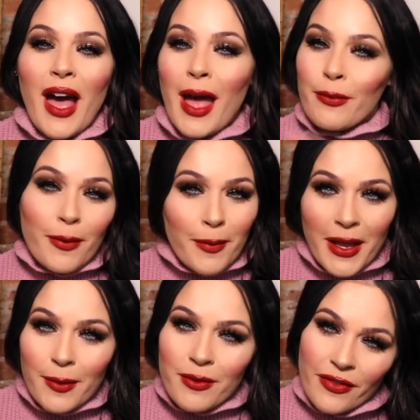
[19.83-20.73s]
I brought my
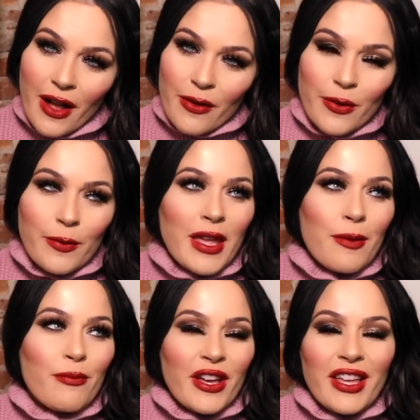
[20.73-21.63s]
makeup to Florida with me,
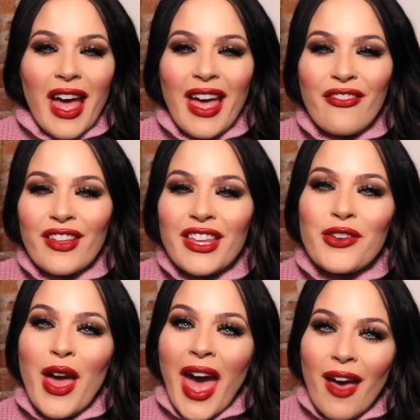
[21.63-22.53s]
but I feel like
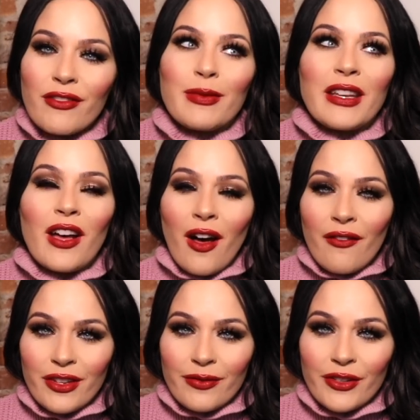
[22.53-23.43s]
you have to be
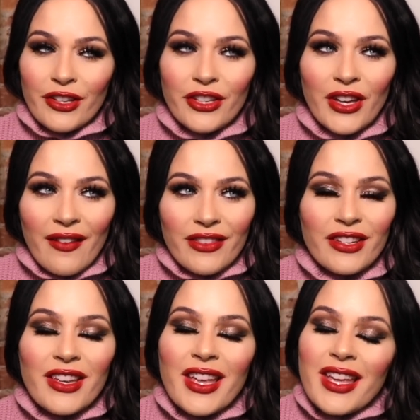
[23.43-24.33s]
comfortable. You have
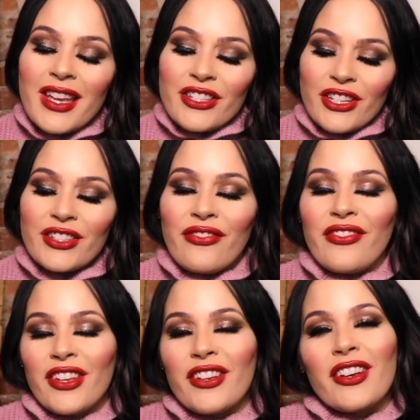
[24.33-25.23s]
to just
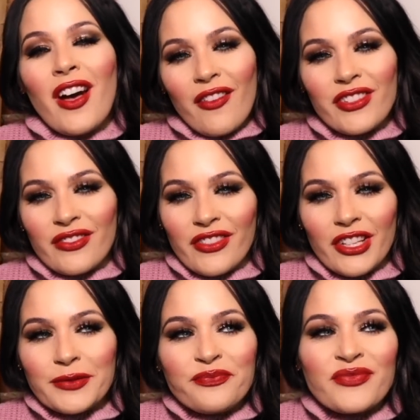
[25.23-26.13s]
feel
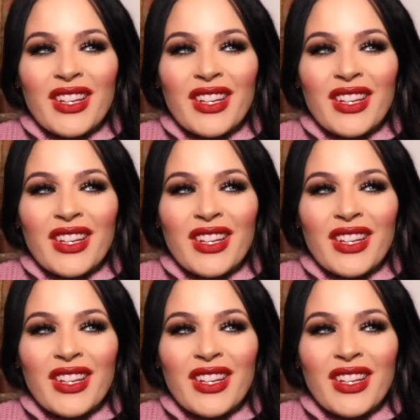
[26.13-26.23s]
comfortable.